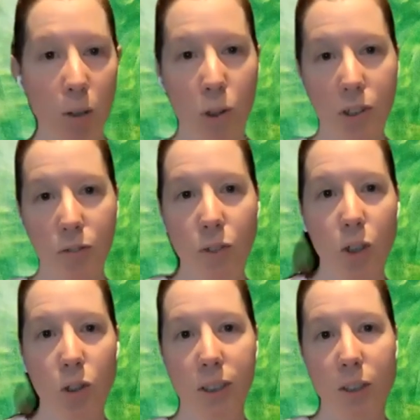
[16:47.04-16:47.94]
And what the
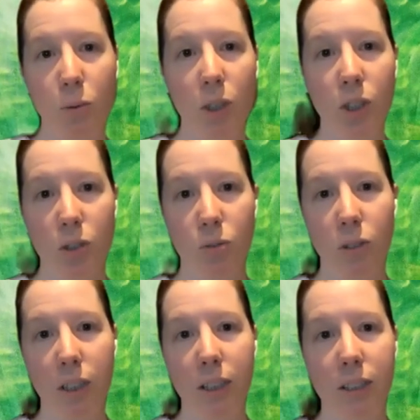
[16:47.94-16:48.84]
feature is that we just
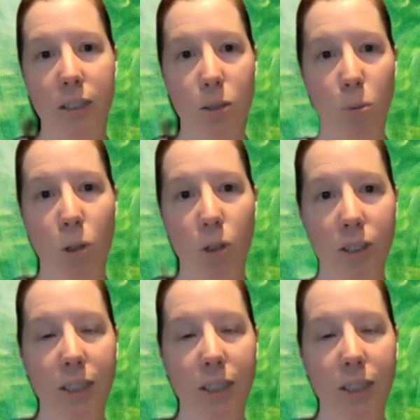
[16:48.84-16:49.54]
released supports